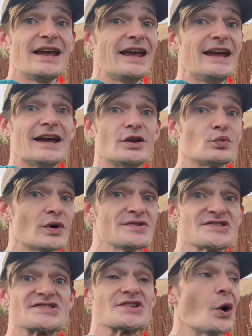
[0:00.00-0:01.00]
And
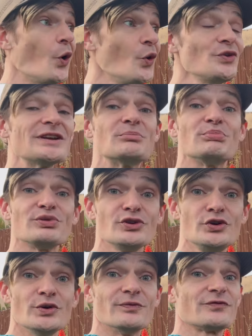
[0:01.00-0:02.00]
roses only
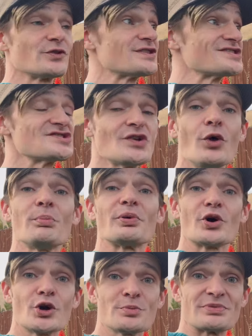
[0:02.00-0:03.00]
bloom for the sole
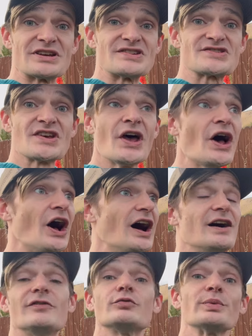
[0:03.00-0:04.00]
purpose
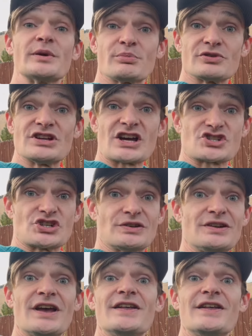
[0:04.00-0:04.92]
of reproduction.